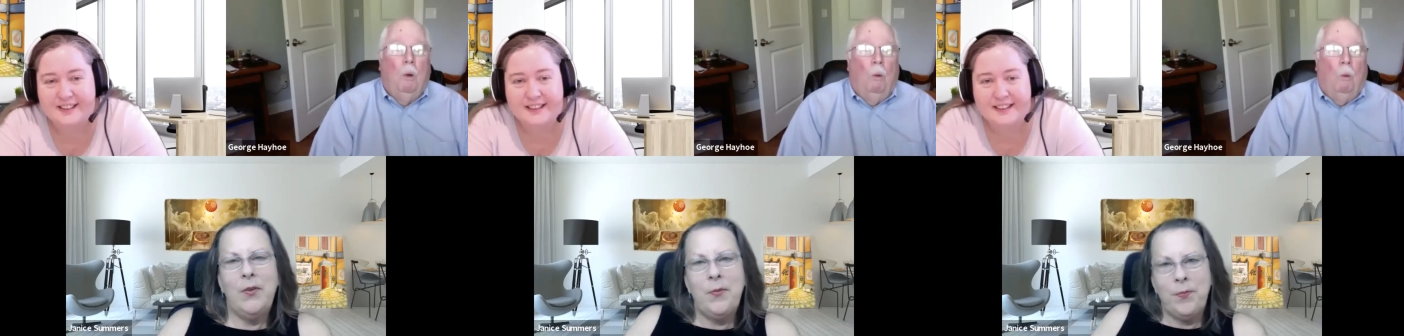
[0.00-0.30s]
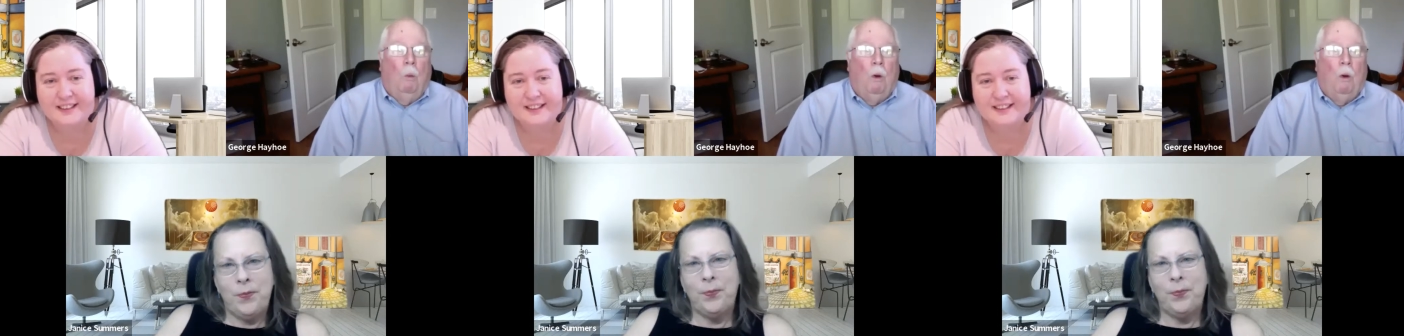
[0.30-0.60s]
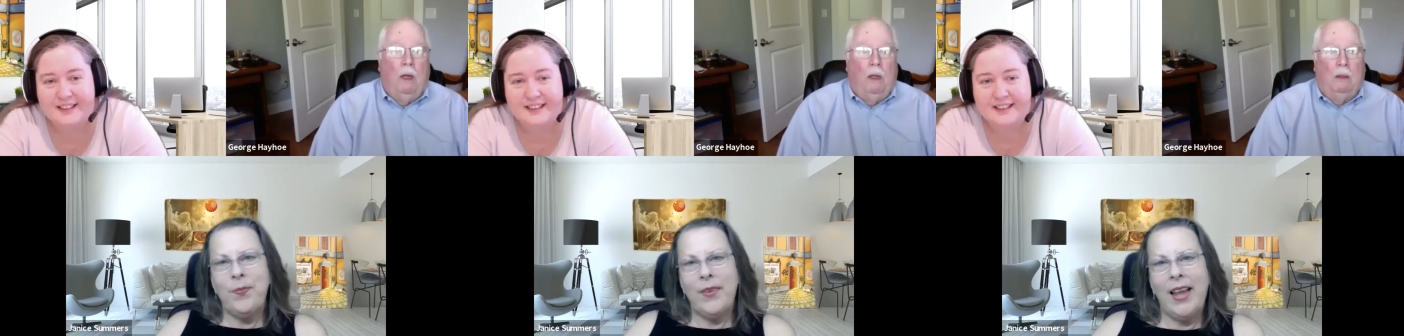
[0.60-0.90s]

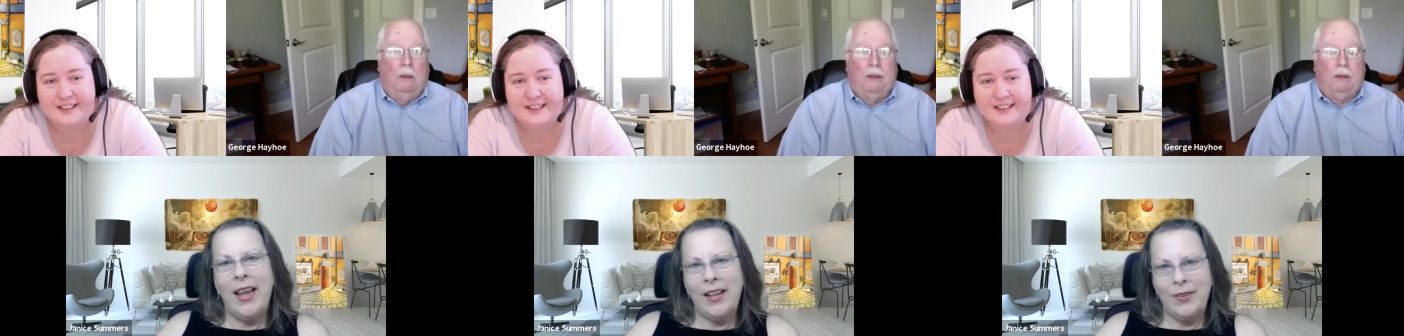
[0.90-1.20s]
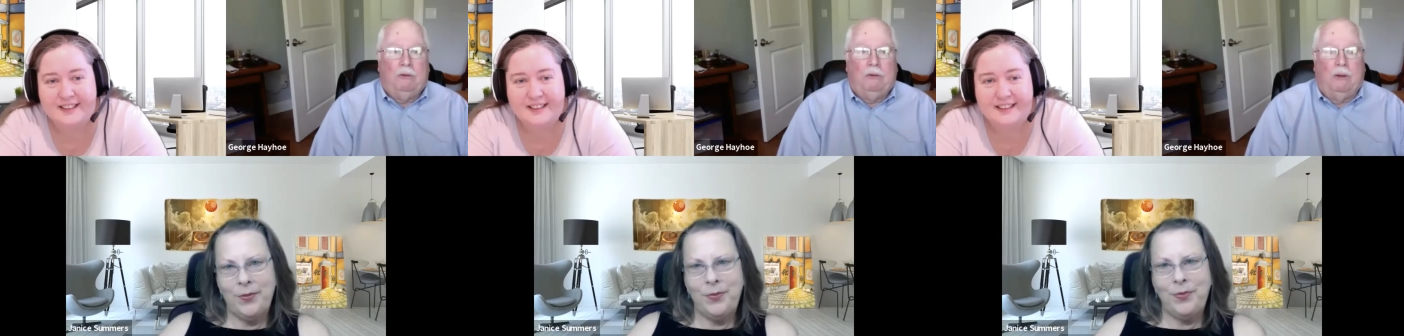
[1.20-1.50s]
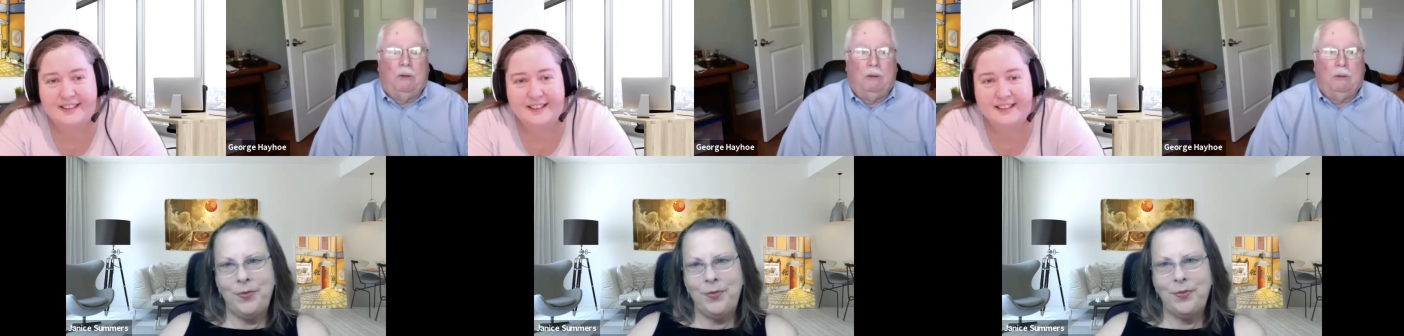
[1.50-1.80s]
Speaker 1: Well, that's
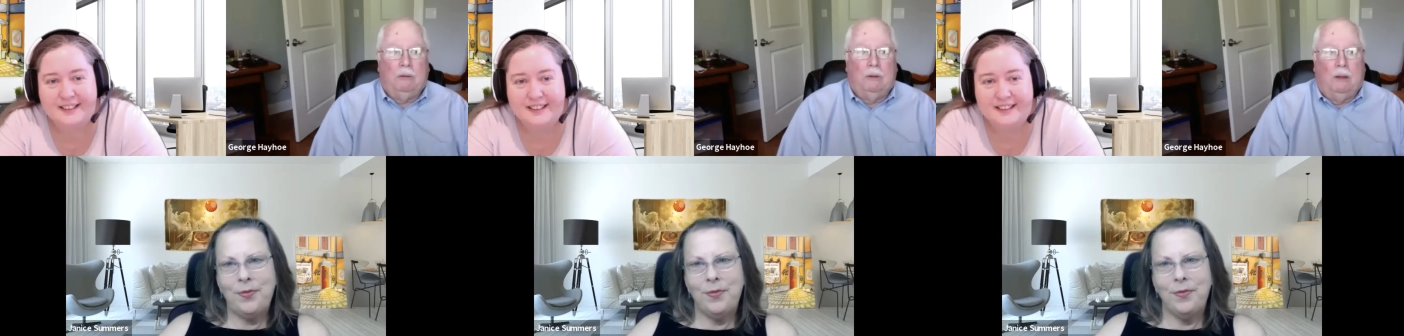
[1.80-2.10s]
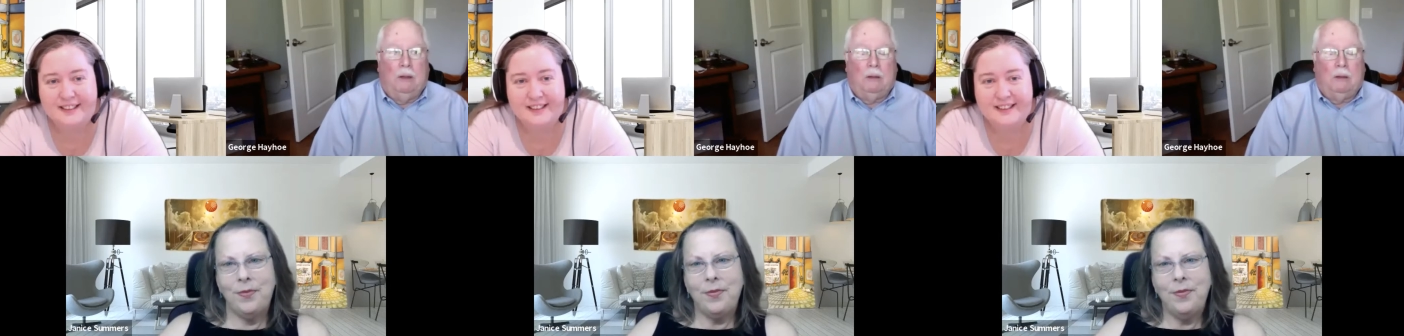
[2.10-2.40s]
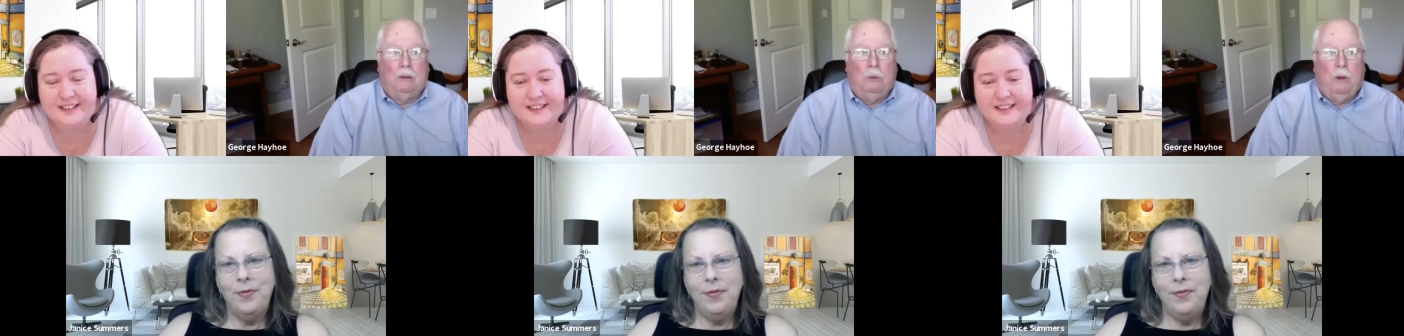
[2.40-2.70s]
a, a,
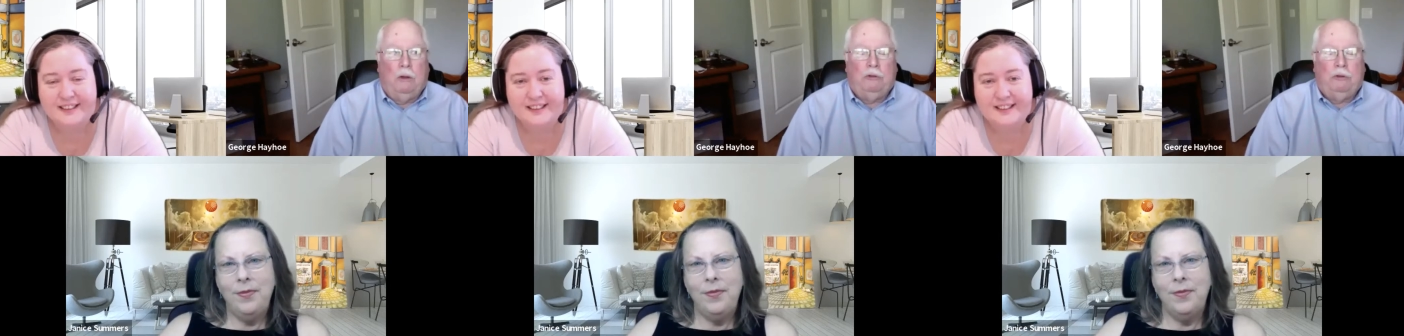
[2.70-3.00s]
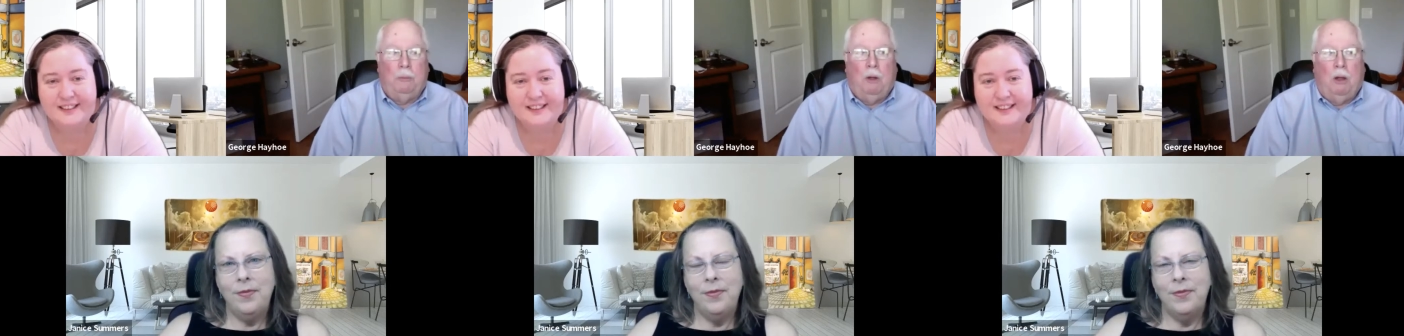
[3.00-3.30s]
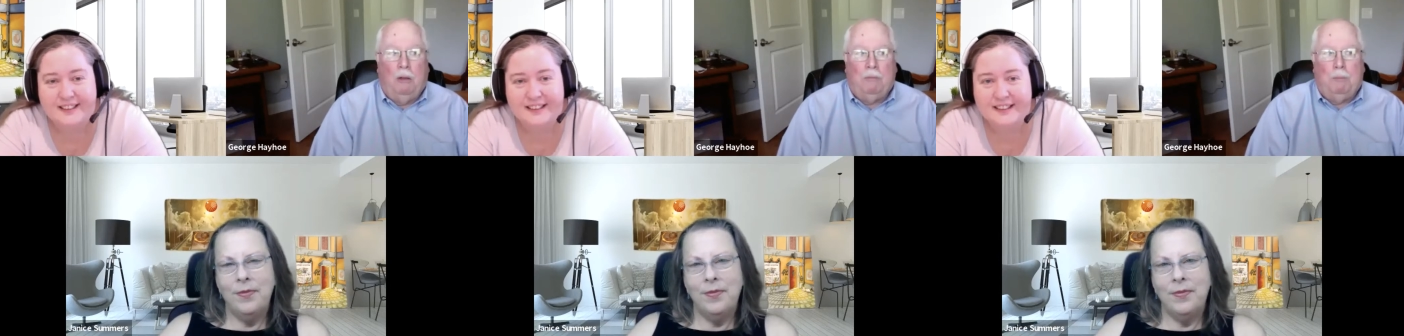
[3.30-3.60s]
good question.
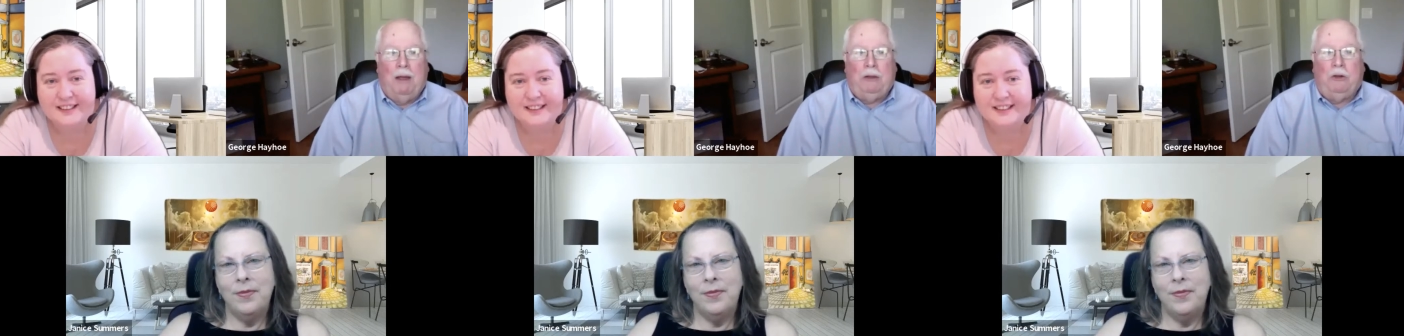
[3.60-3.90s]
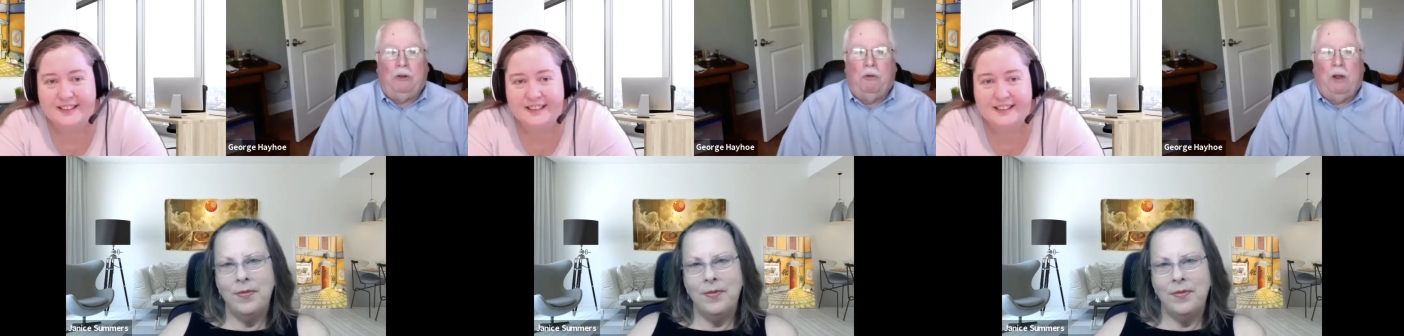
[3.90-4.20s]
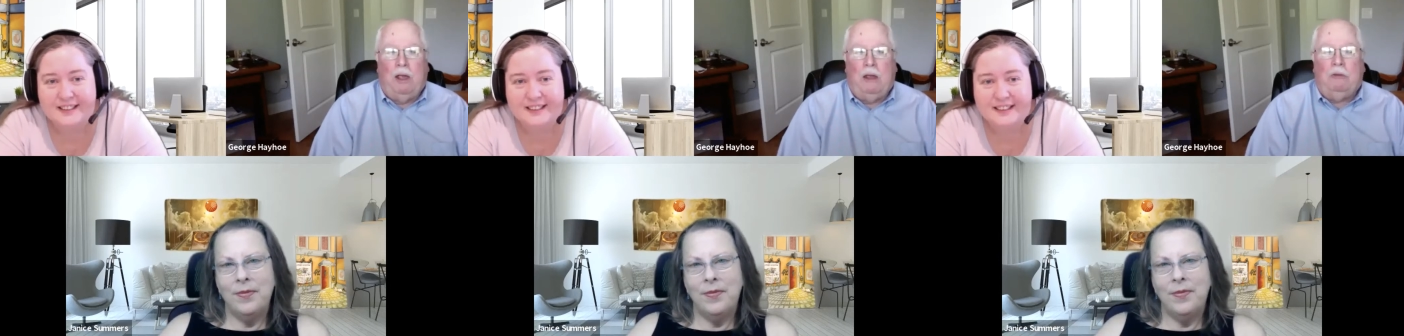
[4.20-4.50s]
All of my
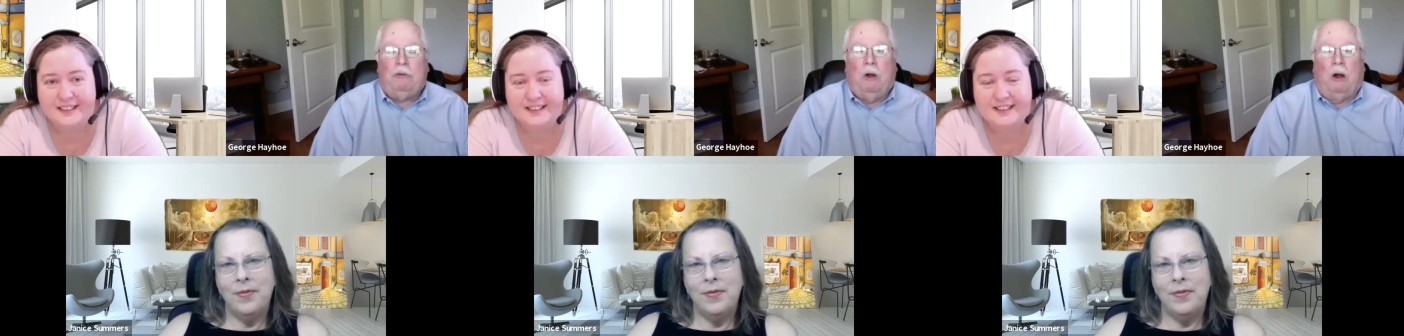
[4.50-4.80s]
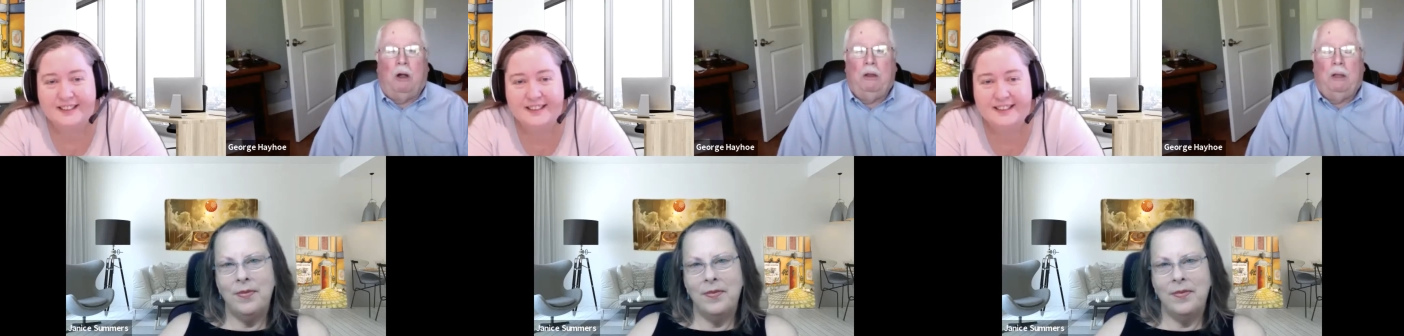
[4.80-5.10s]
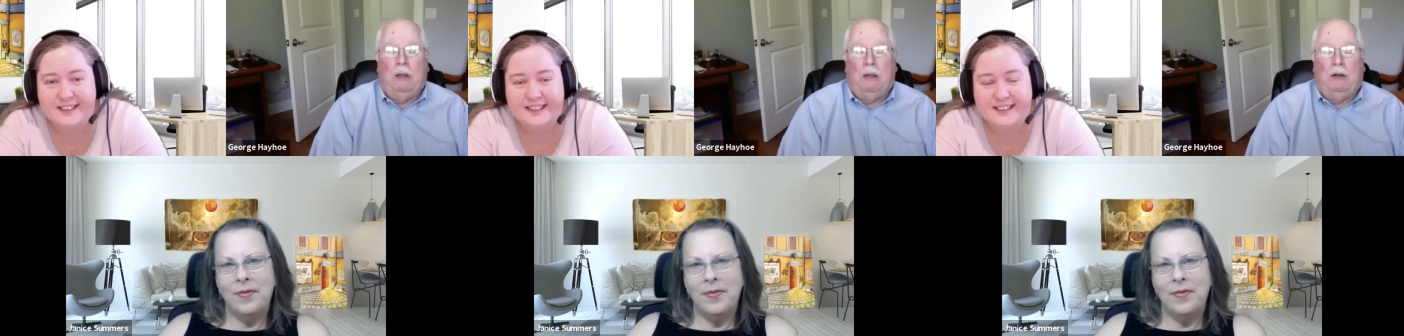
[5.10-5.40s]
degrees are
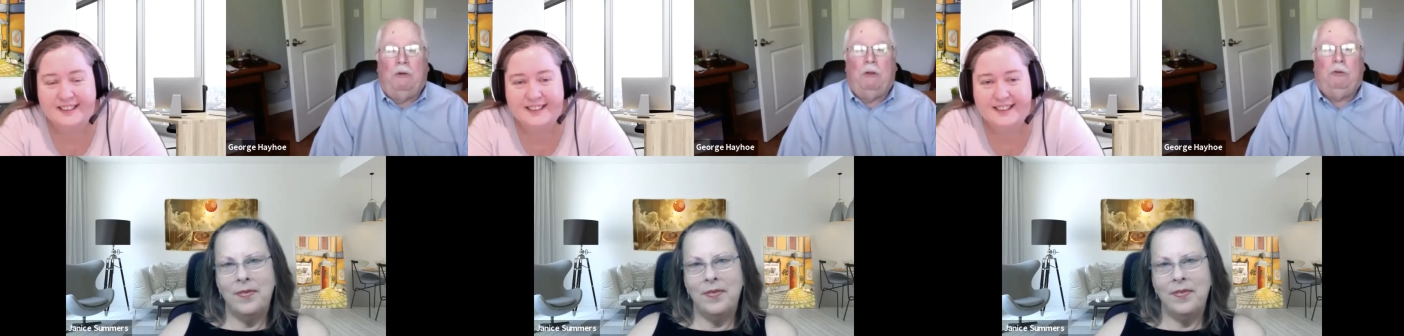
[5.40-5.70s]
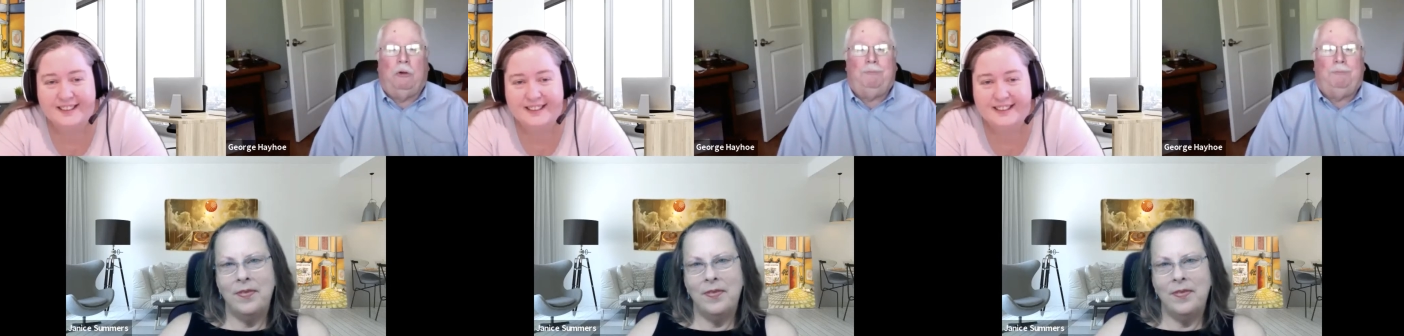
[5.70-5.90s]
in literature